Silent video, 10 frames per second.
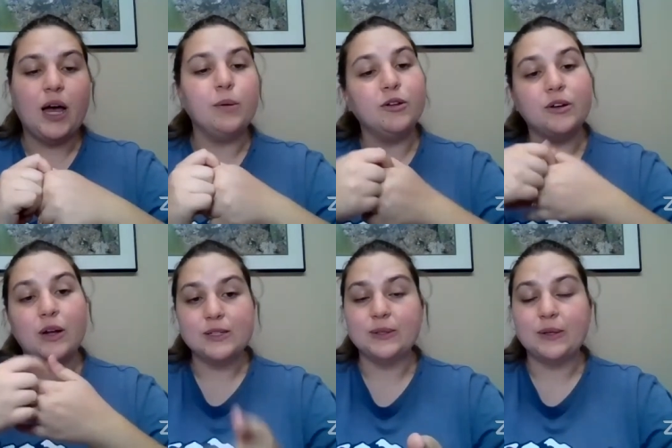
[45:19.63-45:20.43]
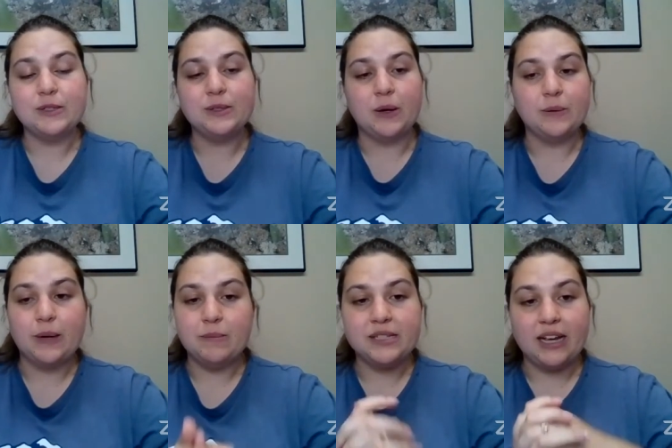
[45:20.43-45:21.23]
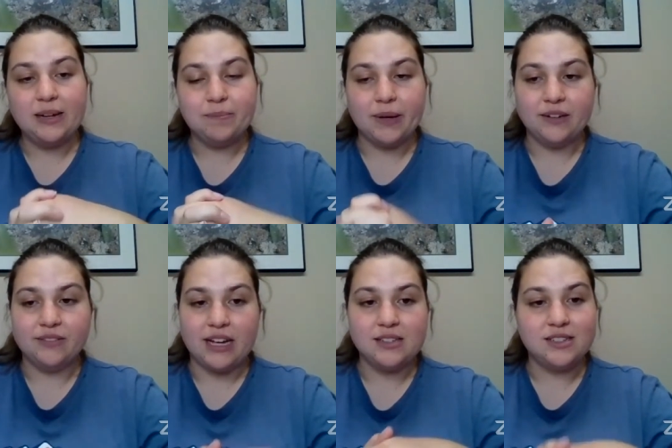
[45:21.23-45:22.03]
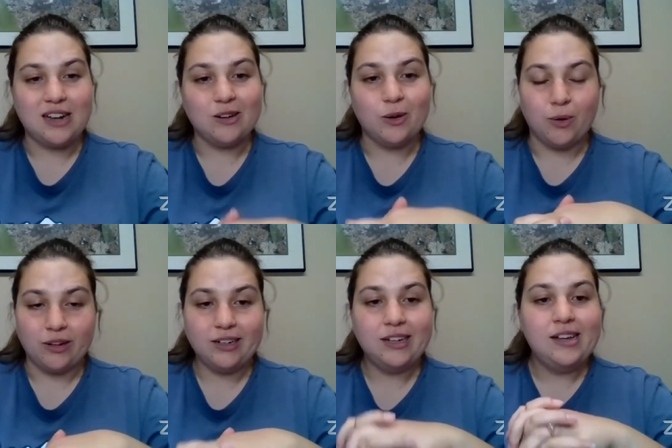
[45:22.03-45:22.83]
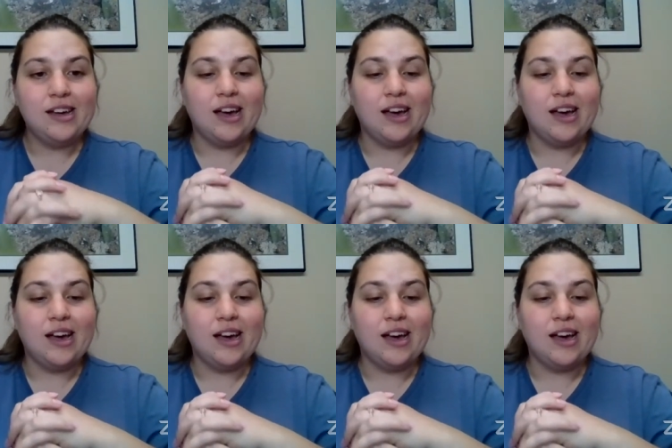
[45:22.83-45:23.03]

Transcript: Um, you can also go to our website, butterflies.org,